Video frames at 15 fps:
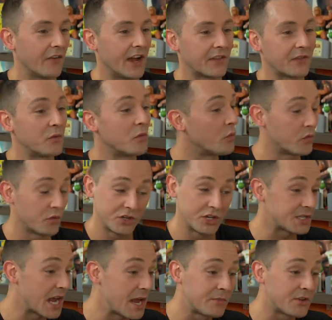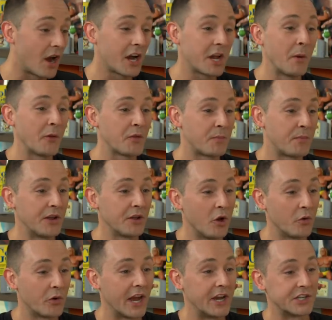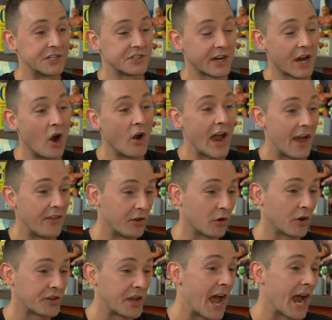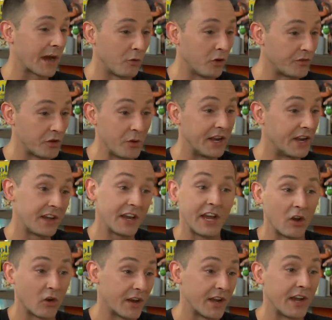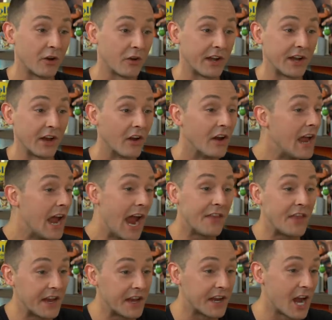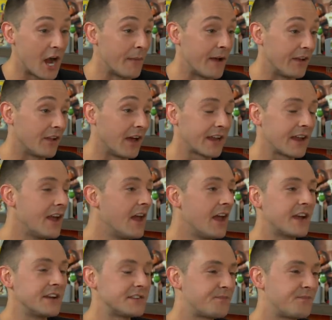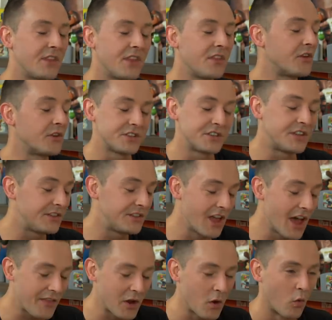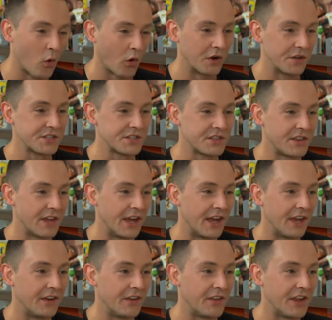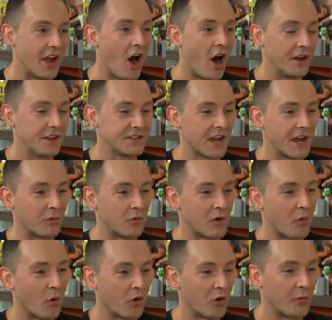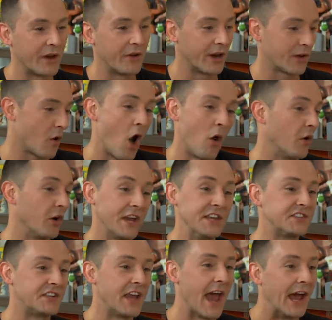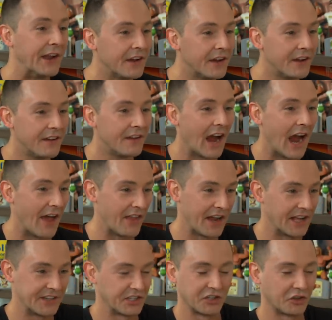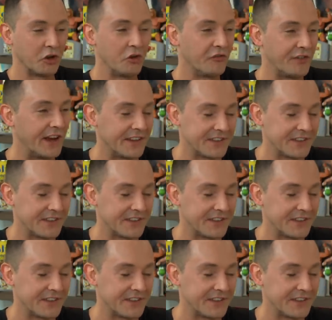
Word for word: Like just him talking about the pin locations, like, oh yeah, they're attackable if you hit it here and here and yeah. here. And then he can comment like, because there's nothing worse than the on-site reporter being like, oh, well, he's dead. Oh. And then he hits it to two feet.